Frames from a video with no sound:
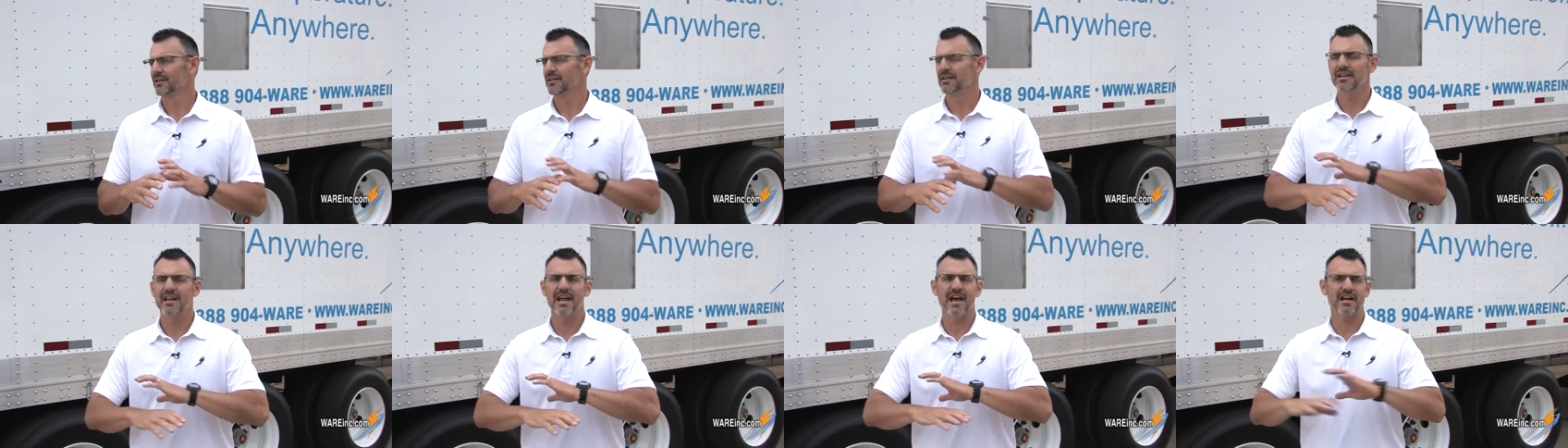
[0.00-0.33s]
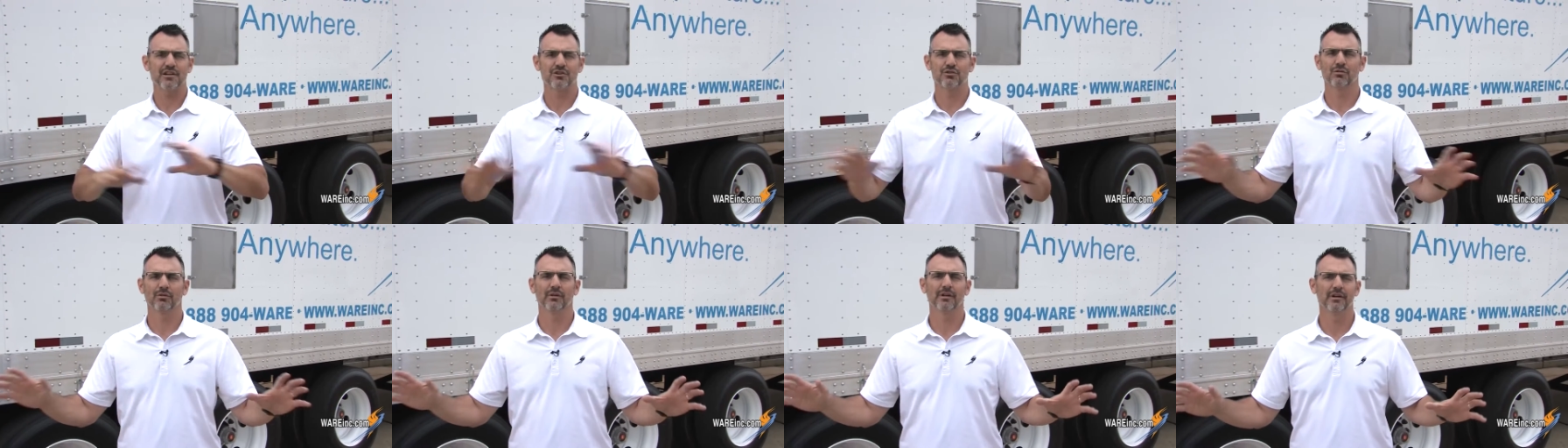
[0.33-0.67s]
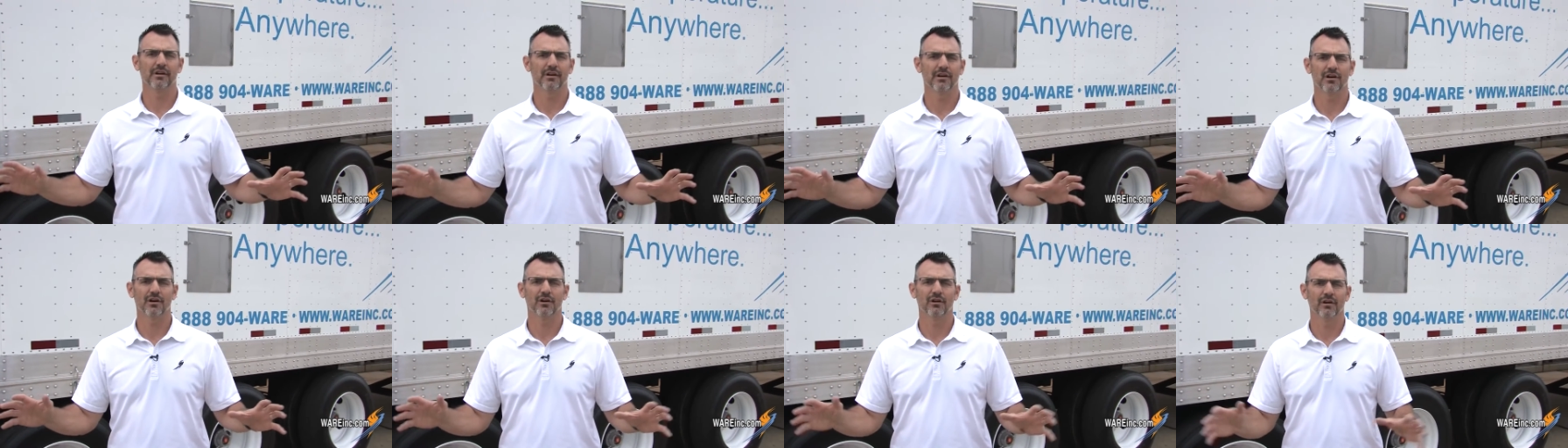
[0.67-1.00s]

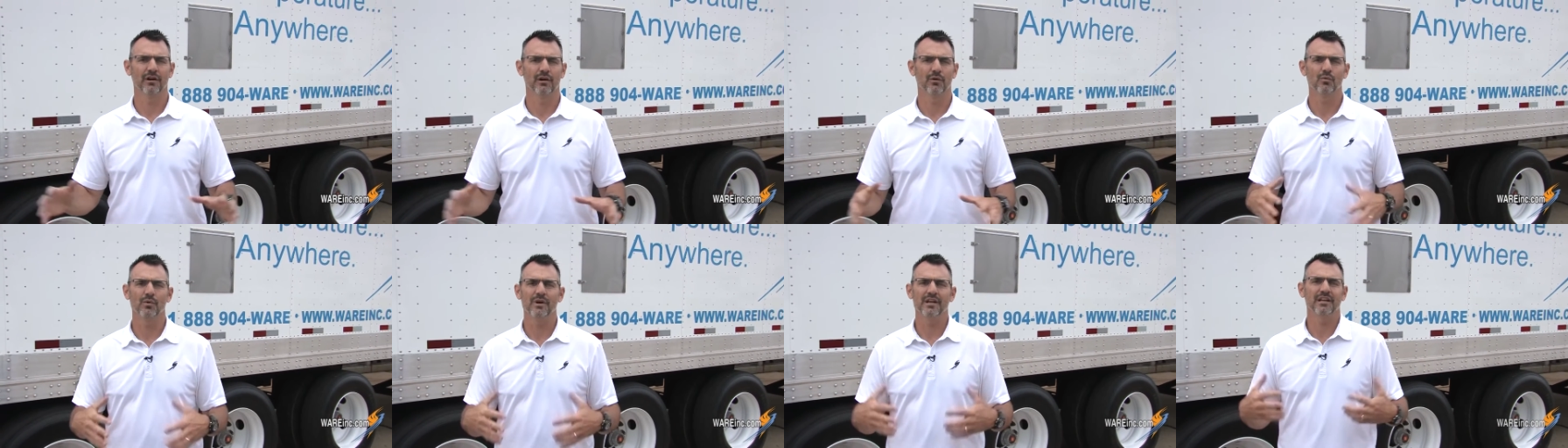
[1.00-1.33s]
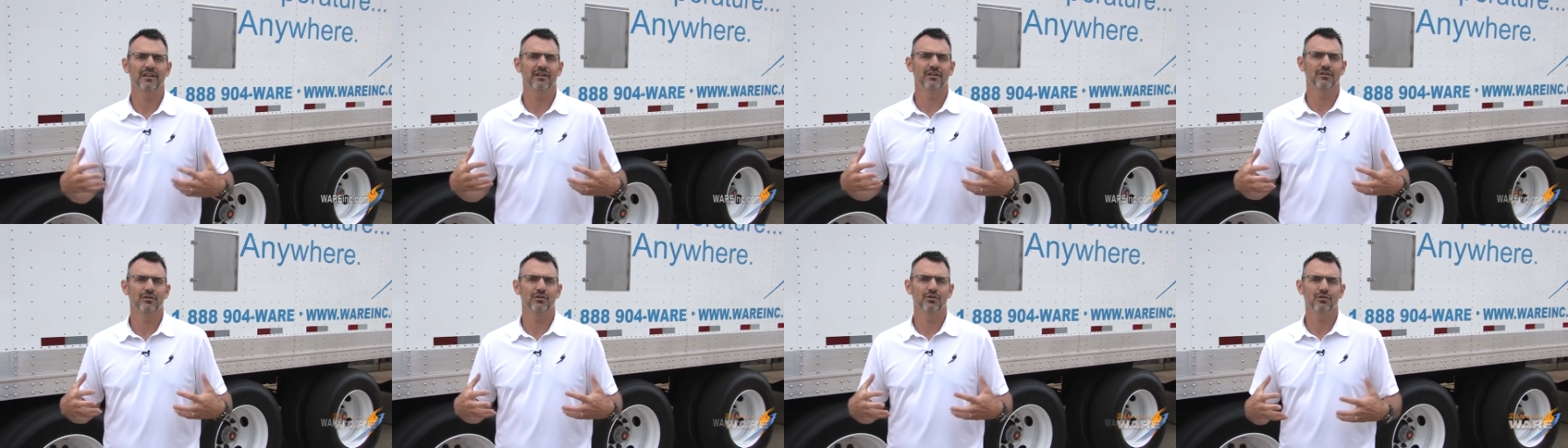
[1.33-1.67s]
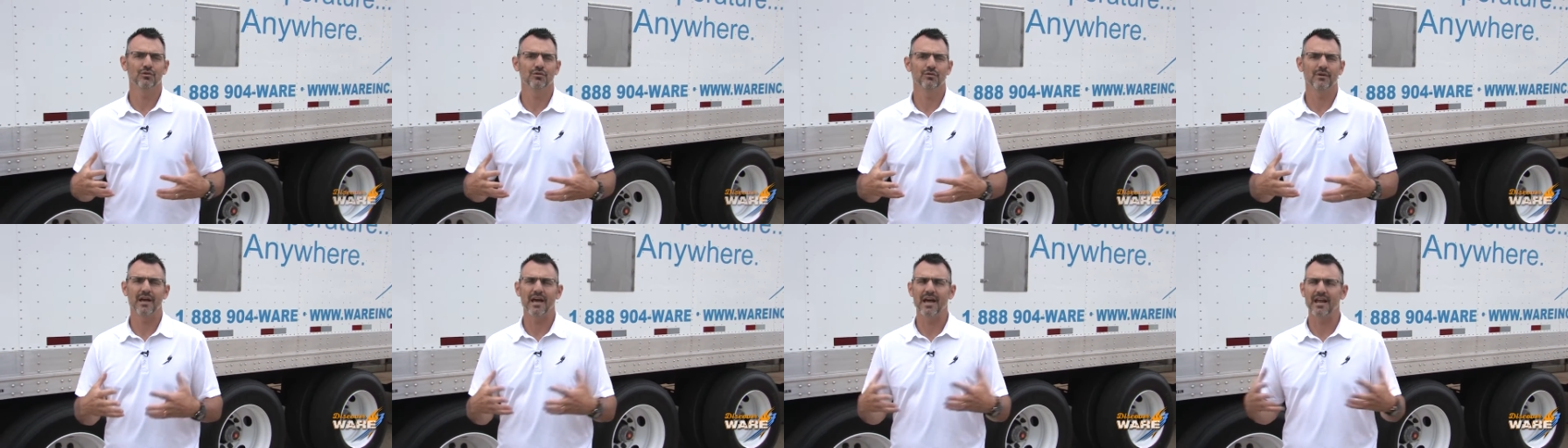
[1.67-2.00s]
naturally occurring. We didn't
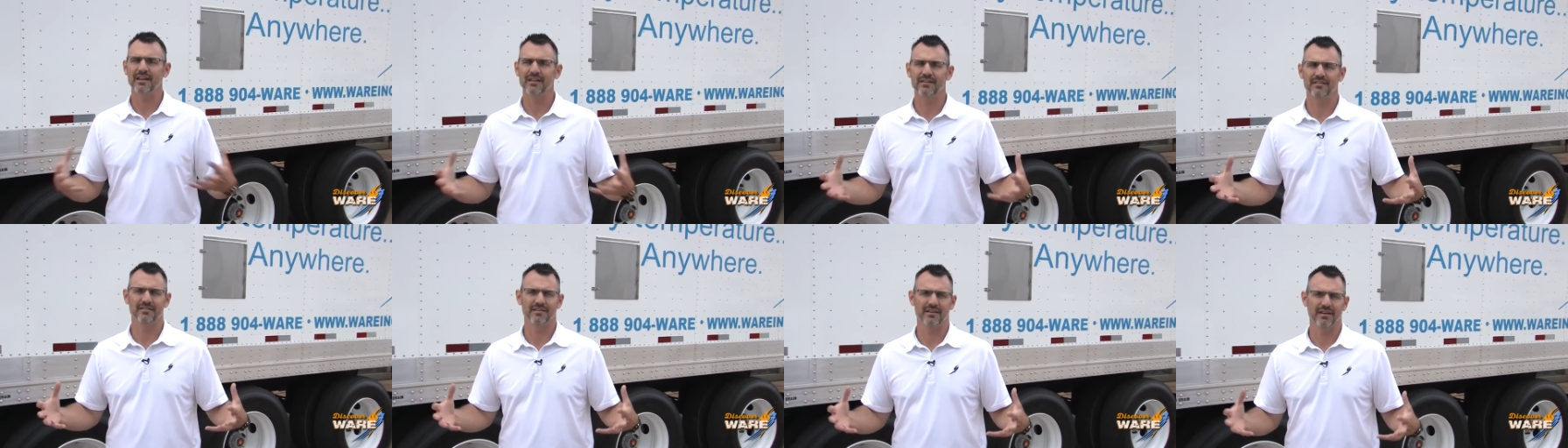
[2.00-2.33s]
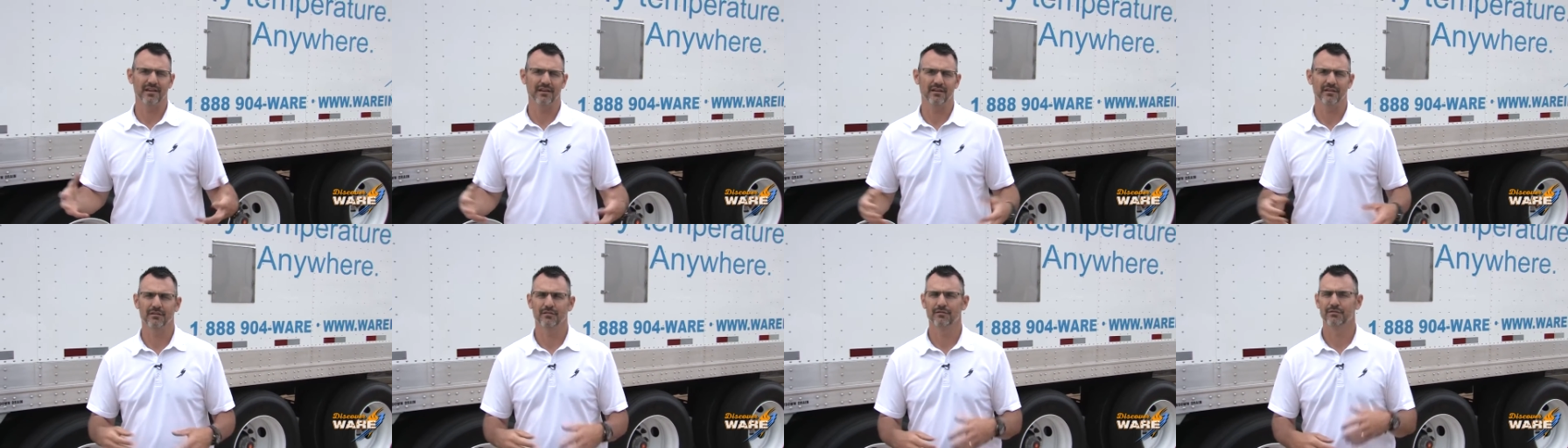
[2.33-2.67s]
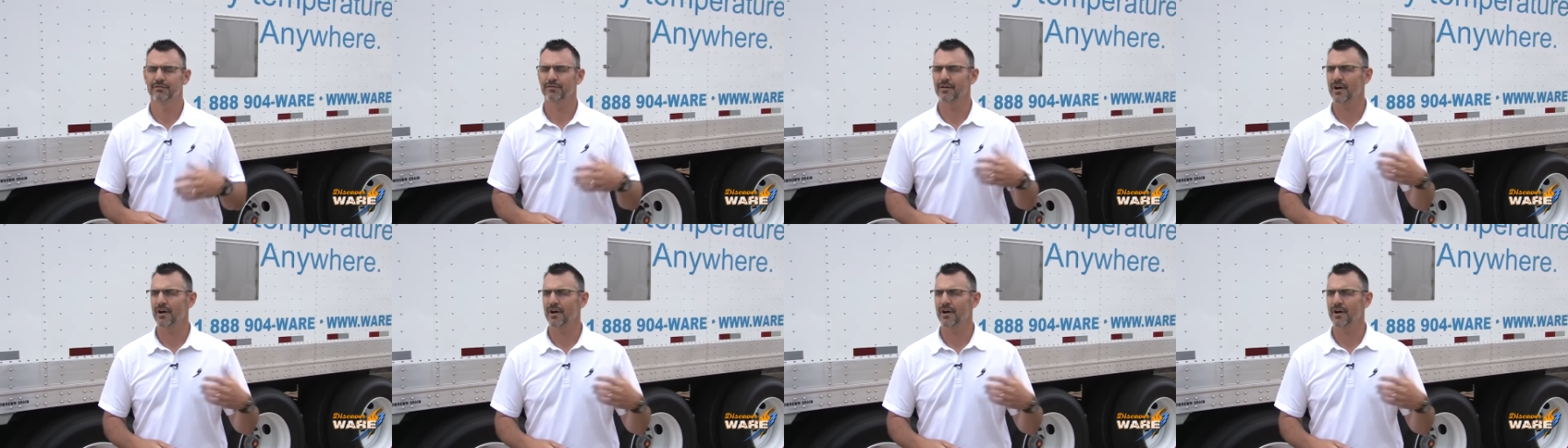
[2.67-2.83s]
do anything.